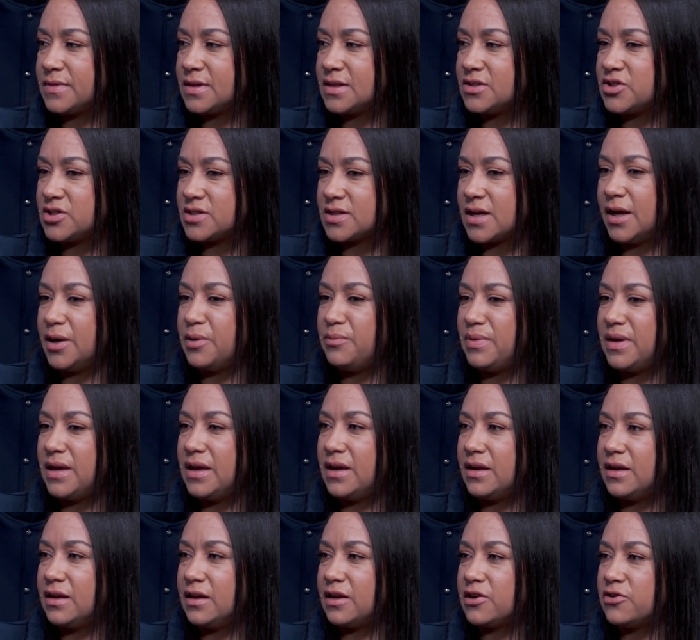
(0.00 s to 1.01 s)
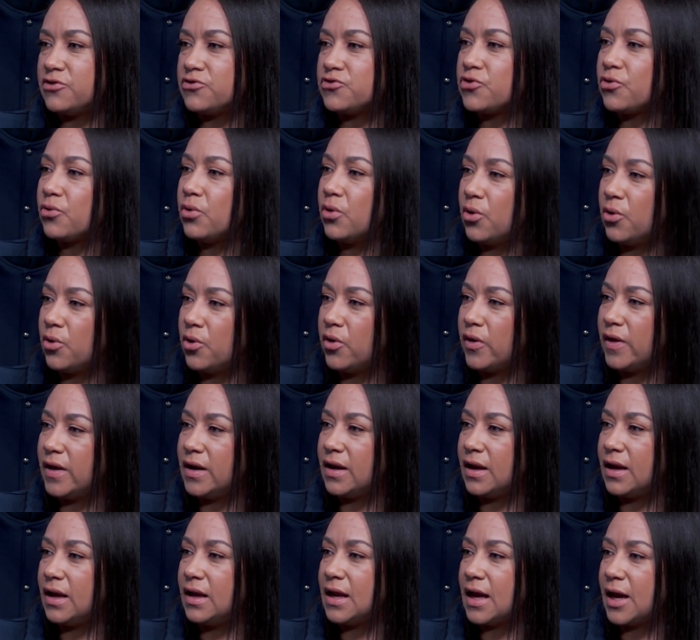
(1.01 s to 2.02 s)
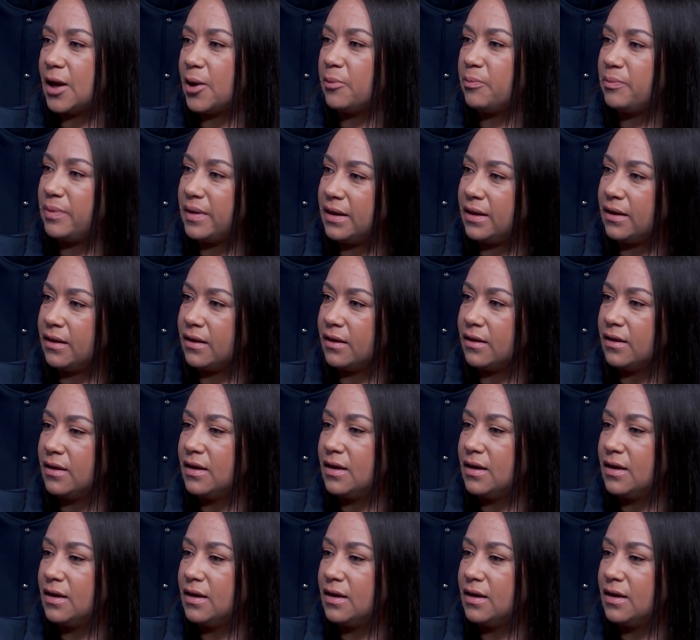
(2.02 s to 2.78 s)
just kind of being in control and helping